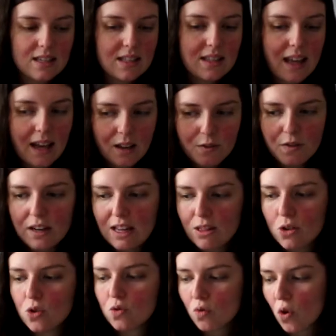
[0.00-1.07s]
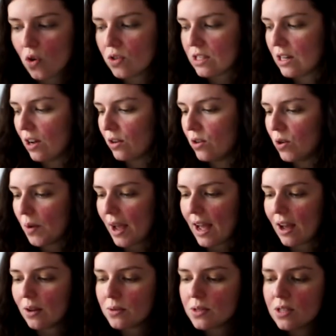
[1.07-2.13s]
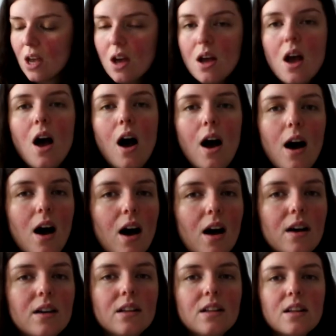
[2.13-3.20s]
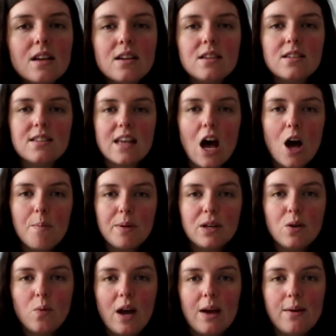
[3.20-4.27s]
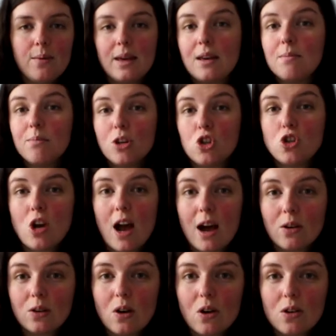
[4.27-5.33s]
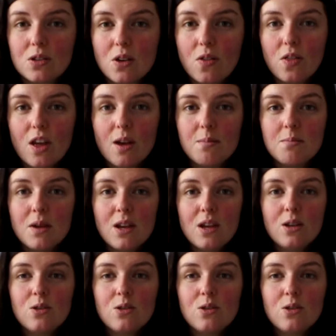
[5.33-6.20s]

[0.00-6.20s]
Thankfully, the drawers in our new house are set up in a way where we can put child locks on them,